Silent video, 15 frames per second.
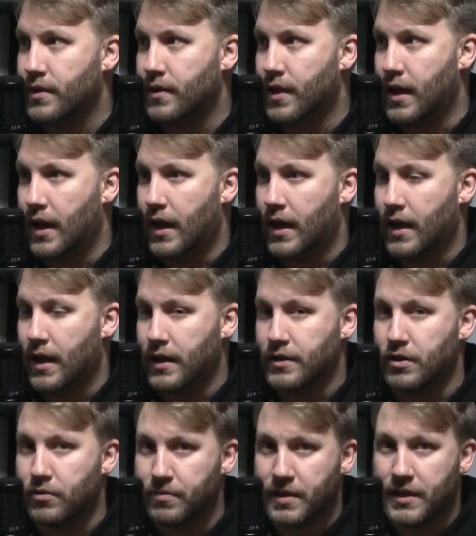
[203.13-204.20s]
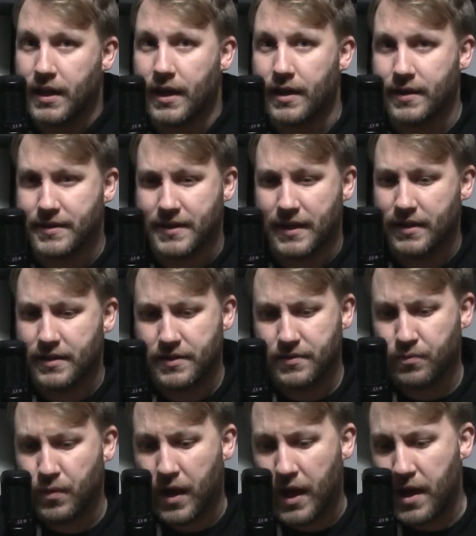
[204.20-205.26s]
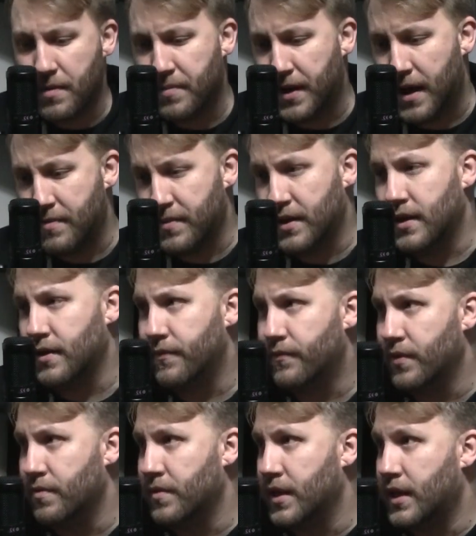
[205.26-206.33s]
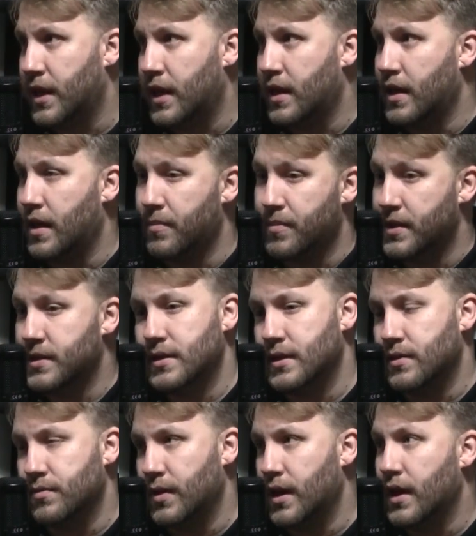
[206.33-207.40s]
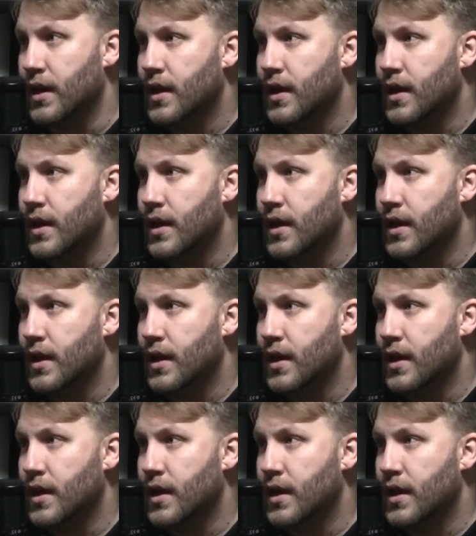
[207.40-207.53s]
And I don't mean that in a sales way, but I mean it from like a business way.